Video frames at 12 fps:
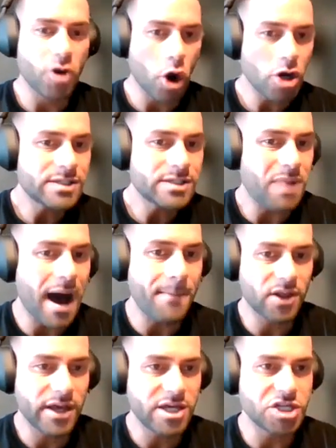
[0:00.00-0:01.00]
there are some
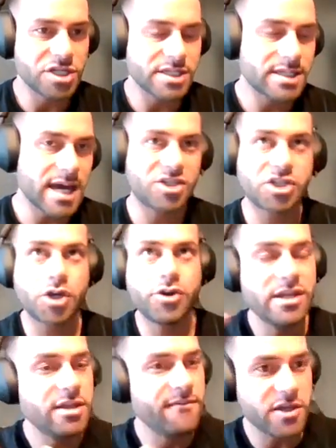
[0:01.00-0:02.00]
populations and
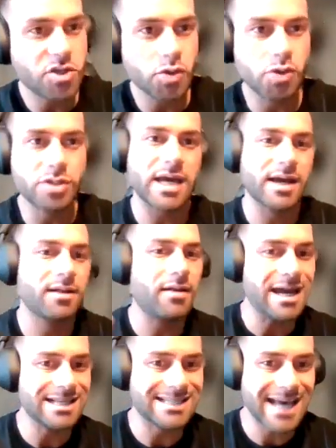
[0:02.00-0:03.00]
certain individuals and
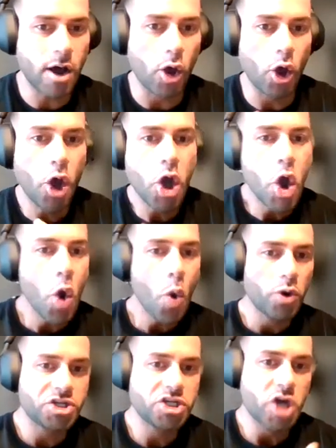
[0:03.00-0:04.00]
clientele
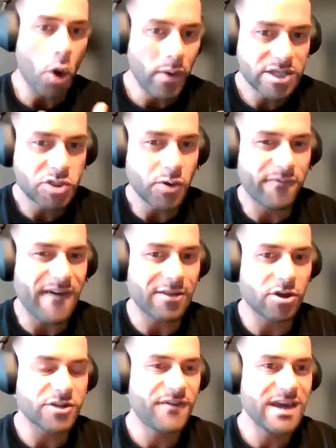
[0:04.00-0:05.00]
which going into a
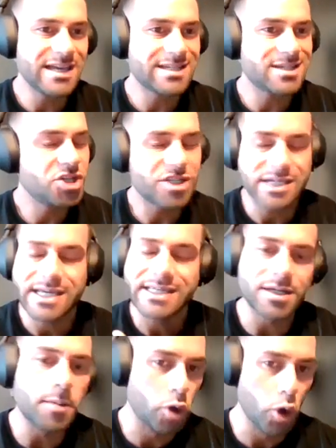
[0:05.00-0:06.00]
fat loss phase just
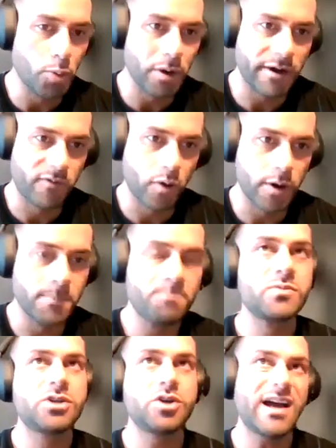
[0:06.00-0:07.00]
isn't appropriate for.
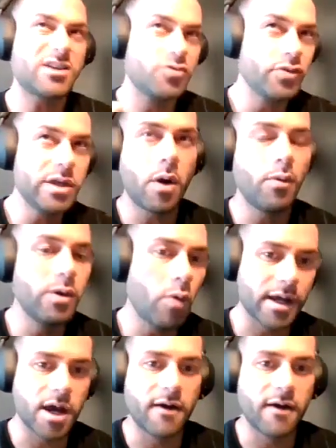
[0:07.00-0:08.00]
So that's really what we want to